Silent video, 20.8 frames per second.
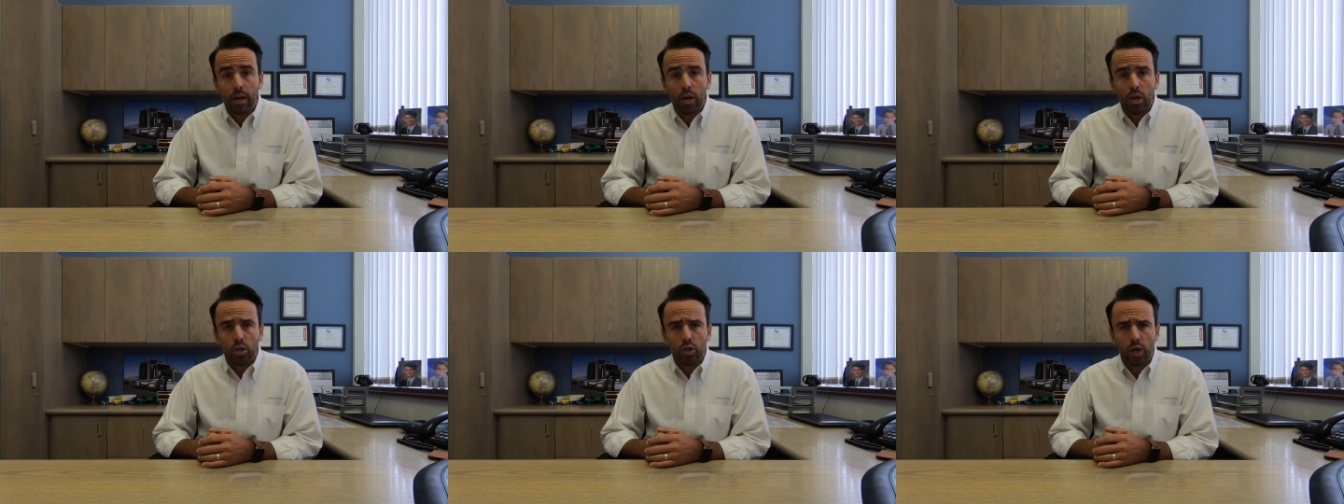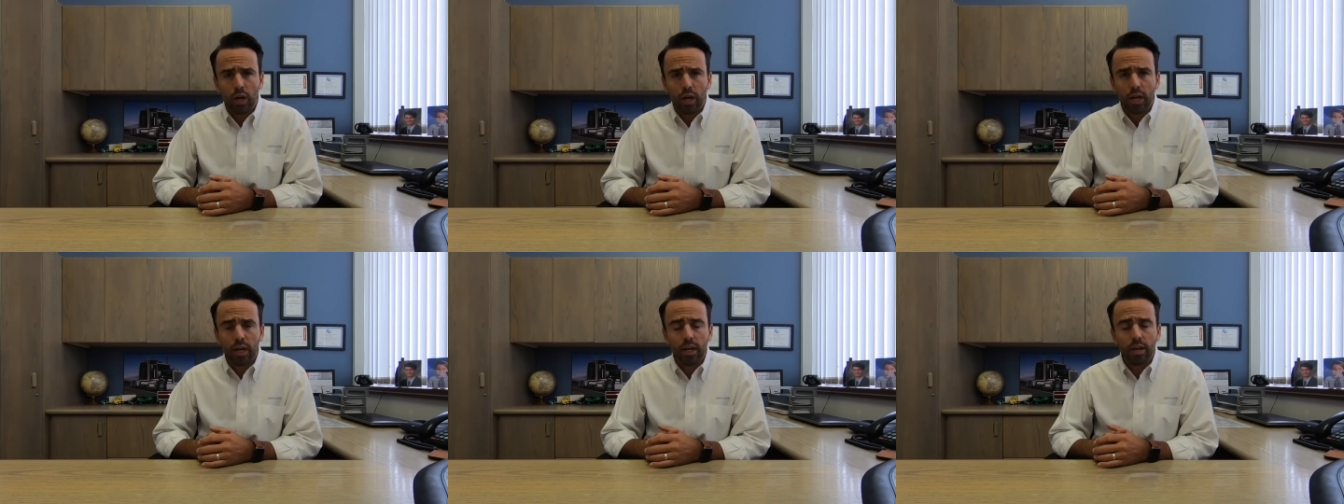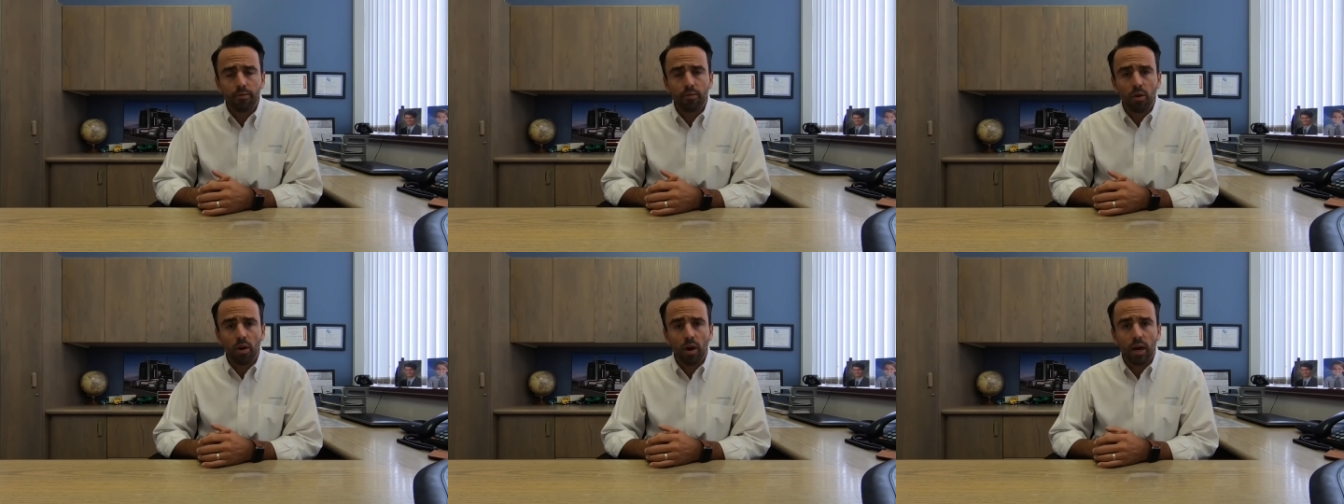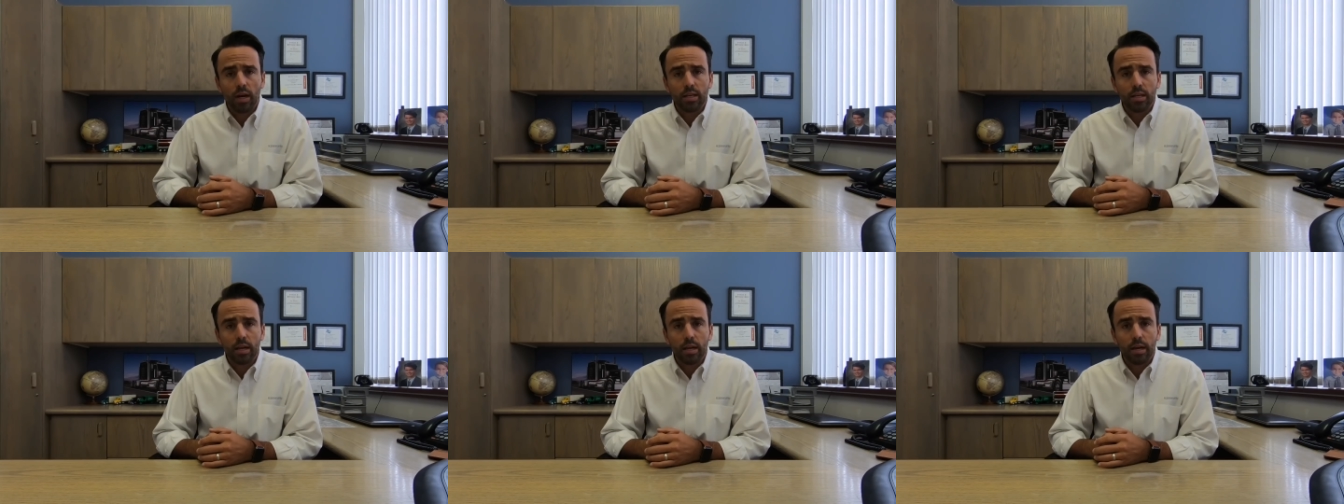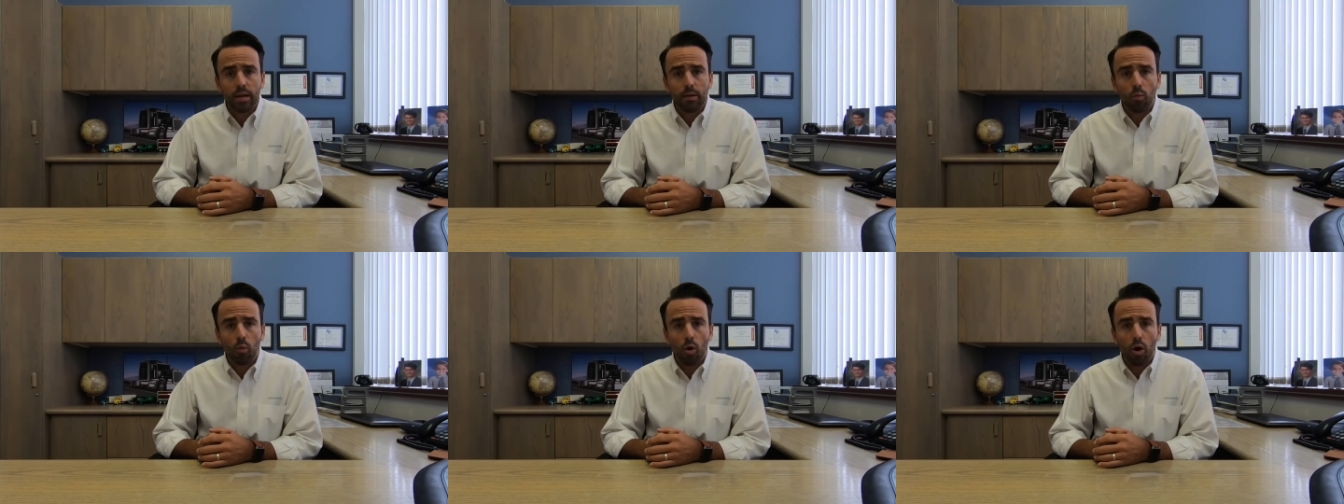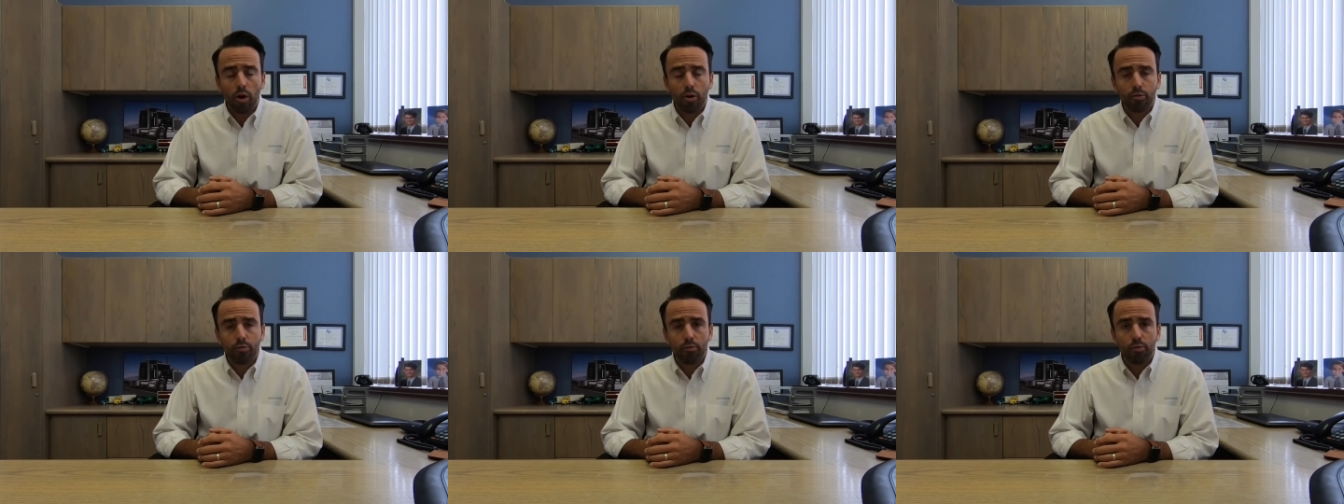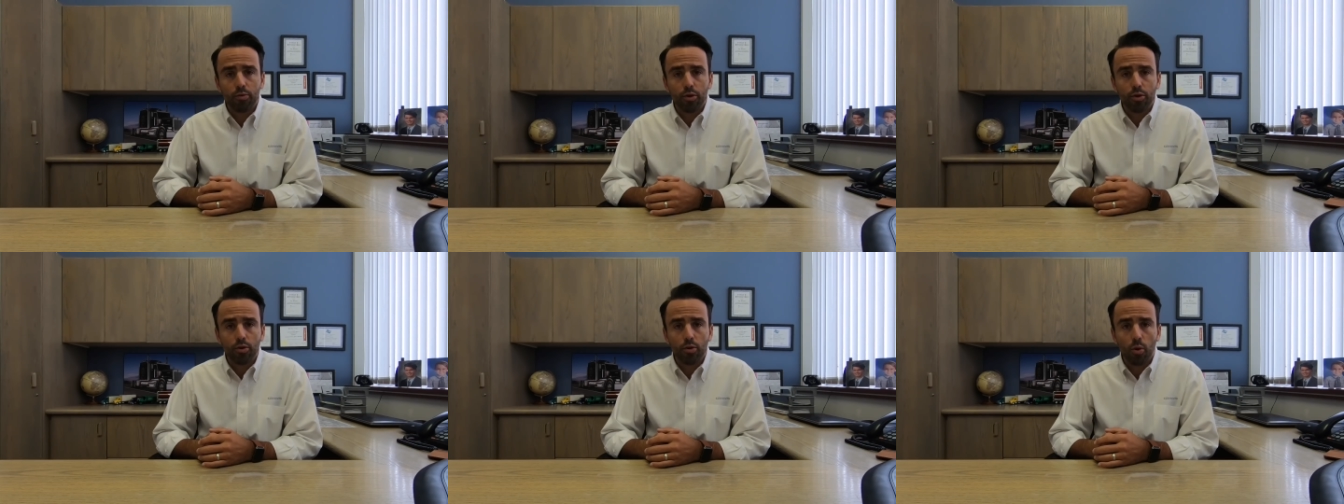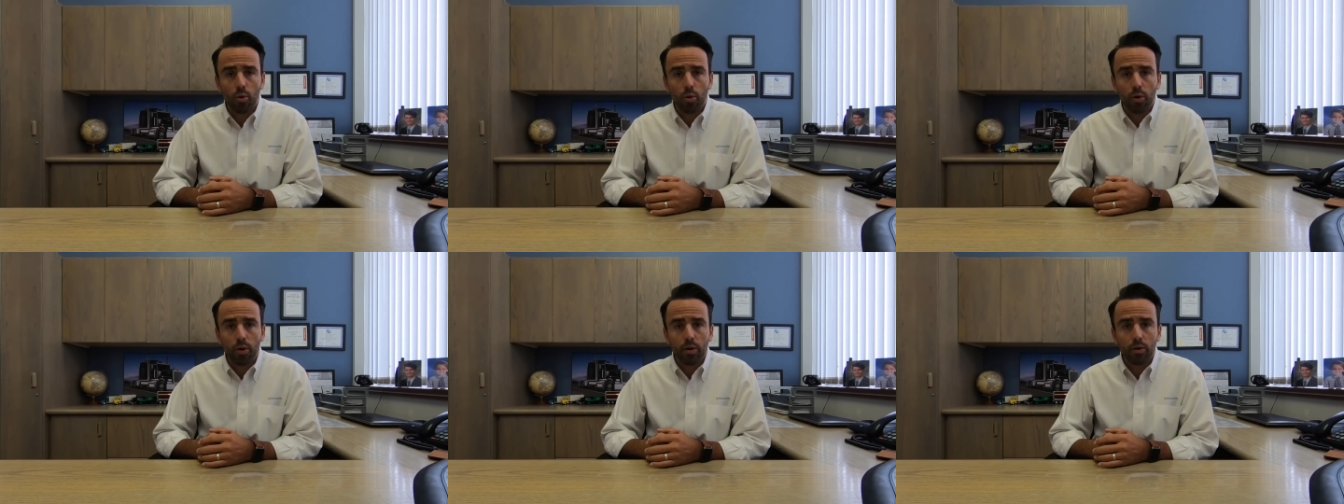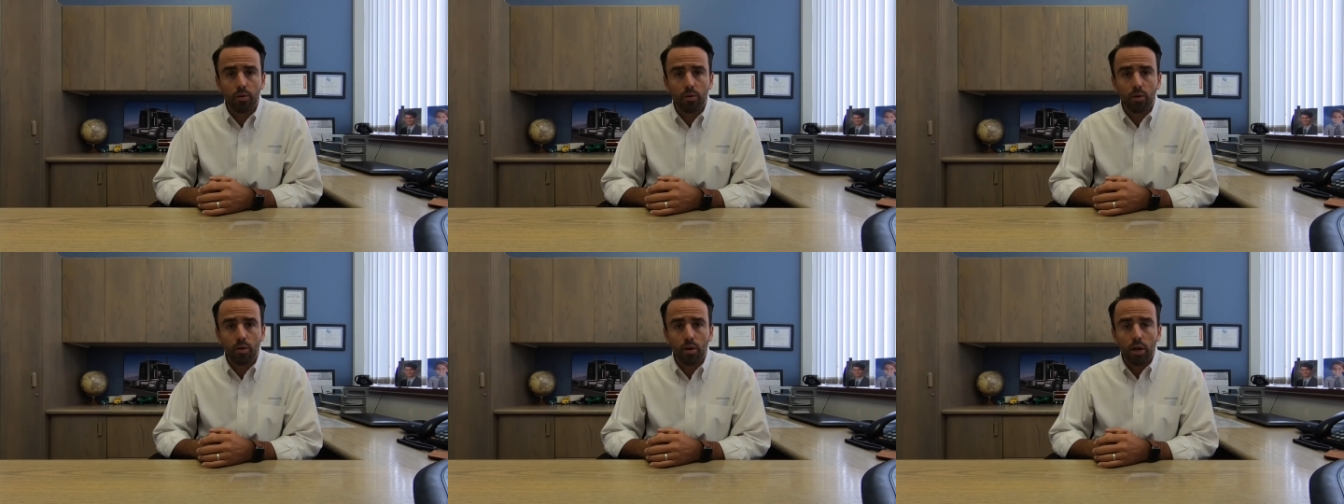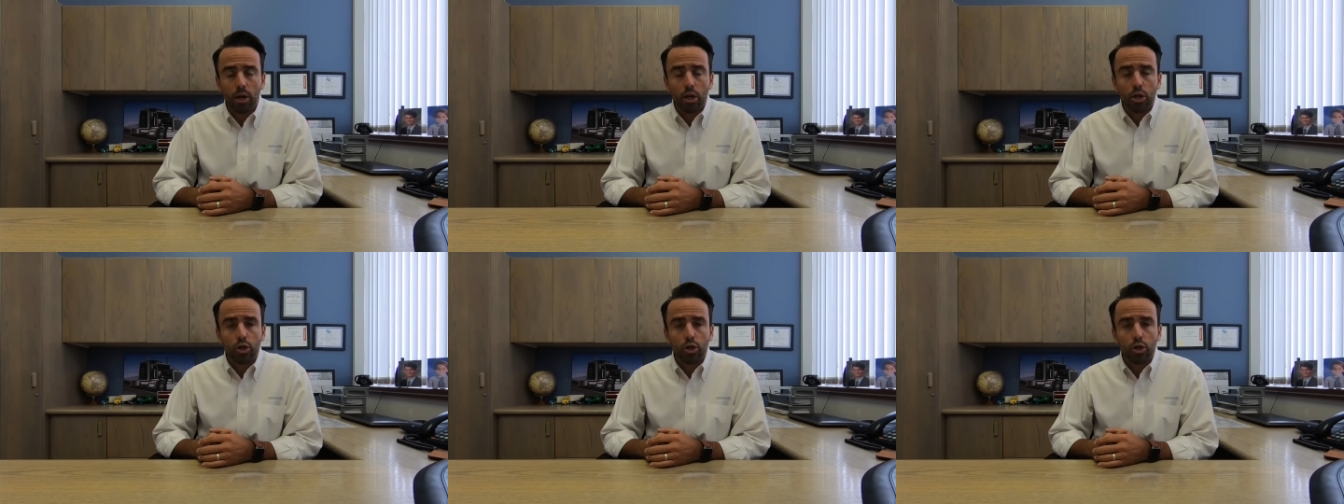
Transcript: So I'm going to give you guys a walkthrough tutorial,